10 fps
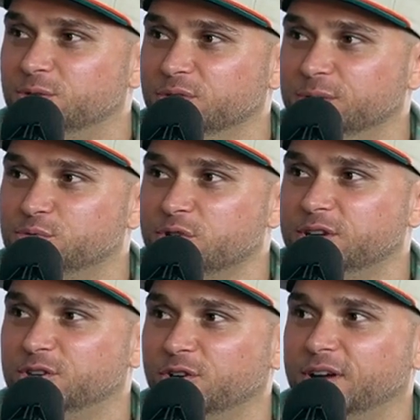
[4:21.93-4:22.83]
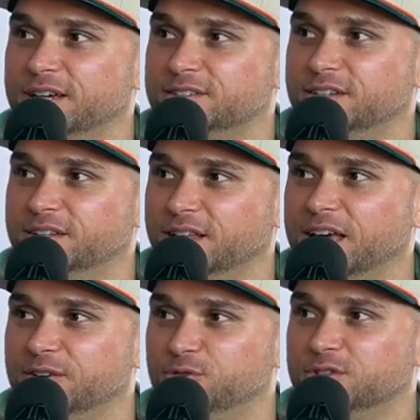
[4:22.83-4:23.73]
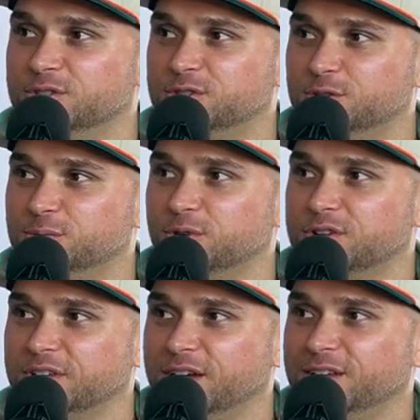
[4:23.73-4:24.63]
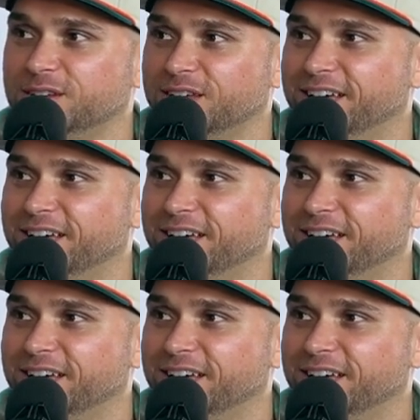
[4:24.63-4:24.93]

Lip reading: really bring curiosity to life, which is super exciting.